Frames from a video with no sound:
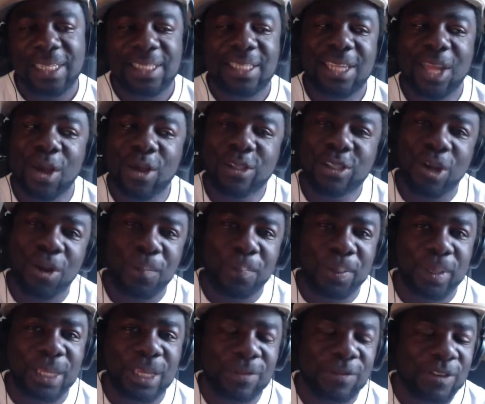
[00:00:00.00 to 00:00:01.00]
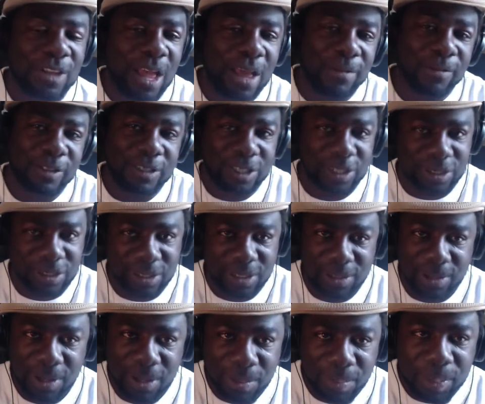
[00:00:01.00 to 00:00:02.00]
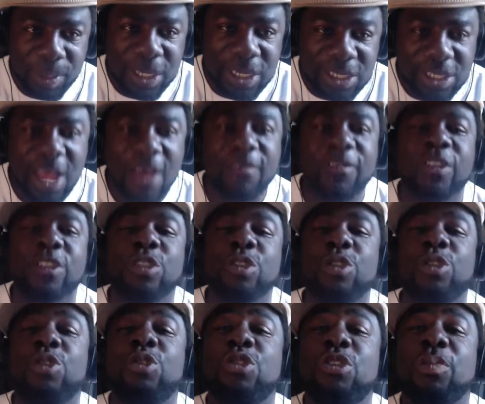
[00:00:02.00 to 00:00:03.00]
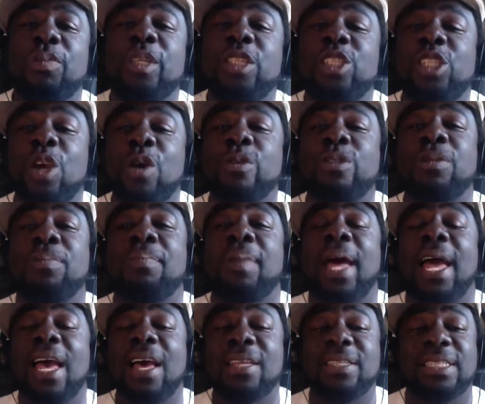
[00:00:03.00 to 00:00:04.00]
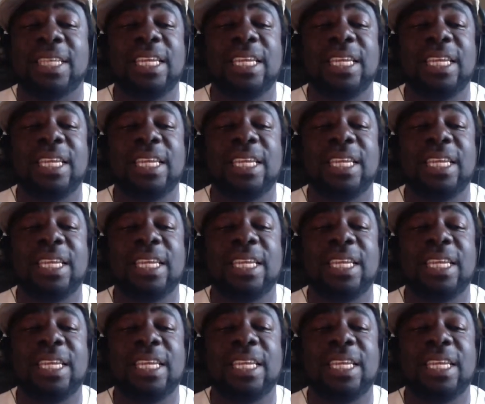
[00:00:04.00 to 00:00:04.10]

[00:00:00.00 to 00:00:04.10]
Those aren't police officers. Police officer used to be chosen by us.